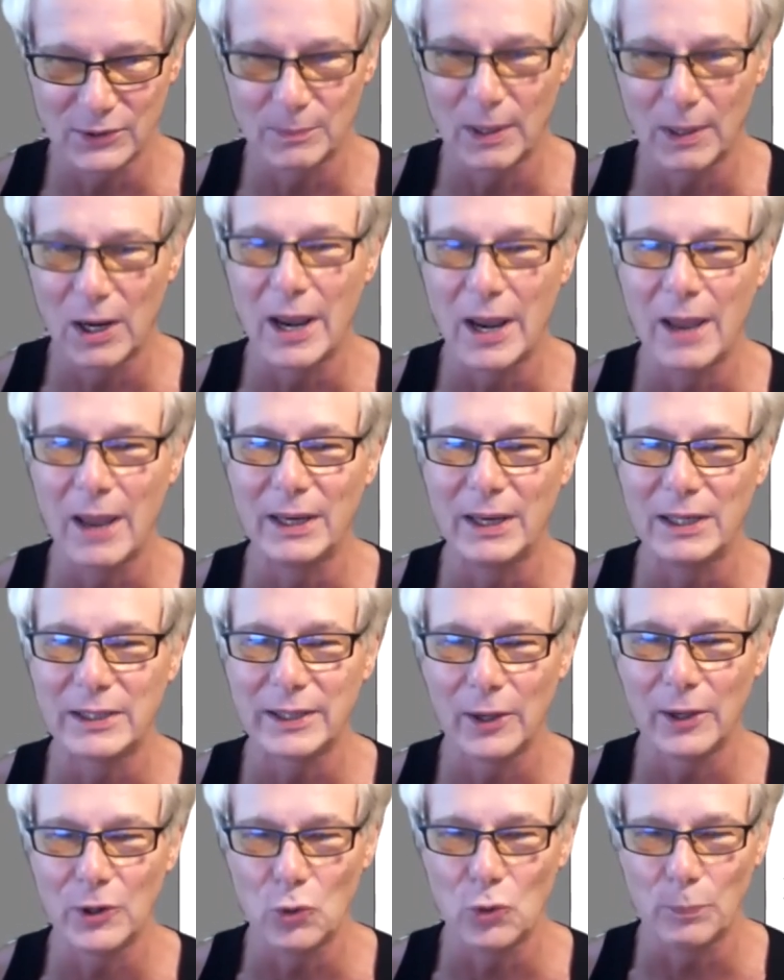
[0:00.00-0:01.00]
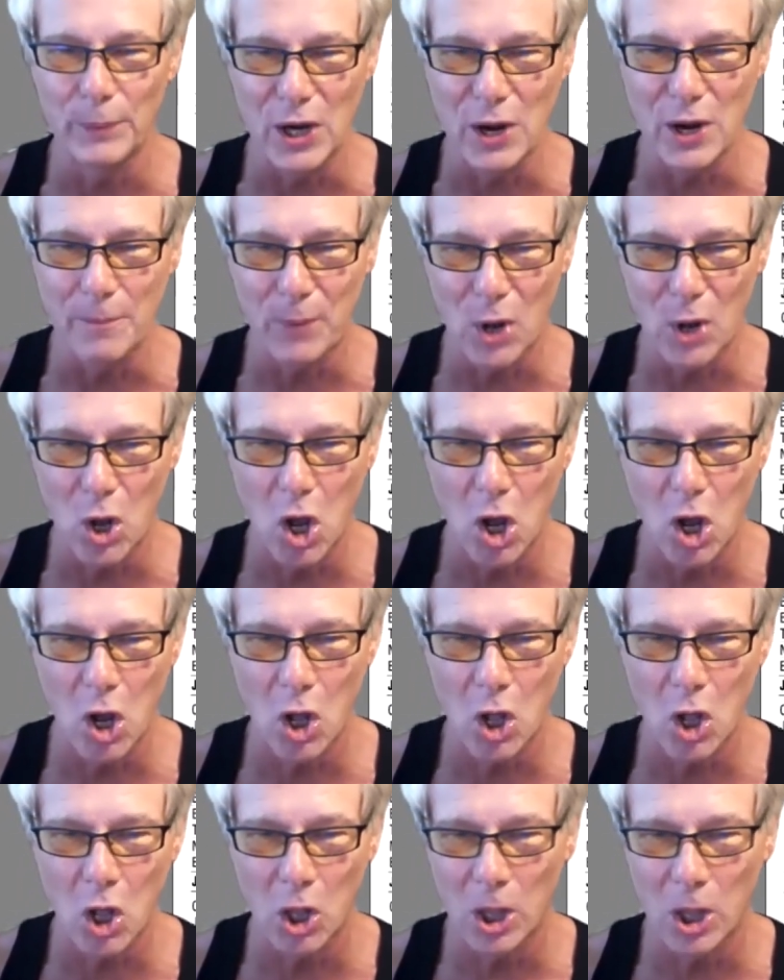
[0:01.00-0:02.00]
but let me tell you,
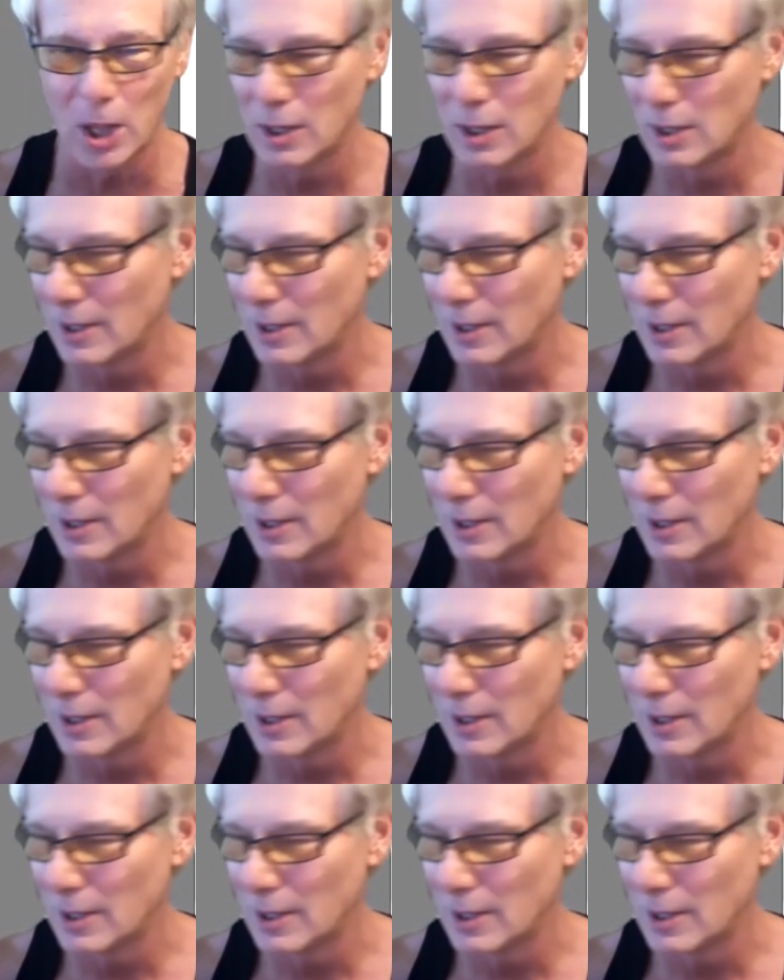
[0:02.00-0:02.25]
people,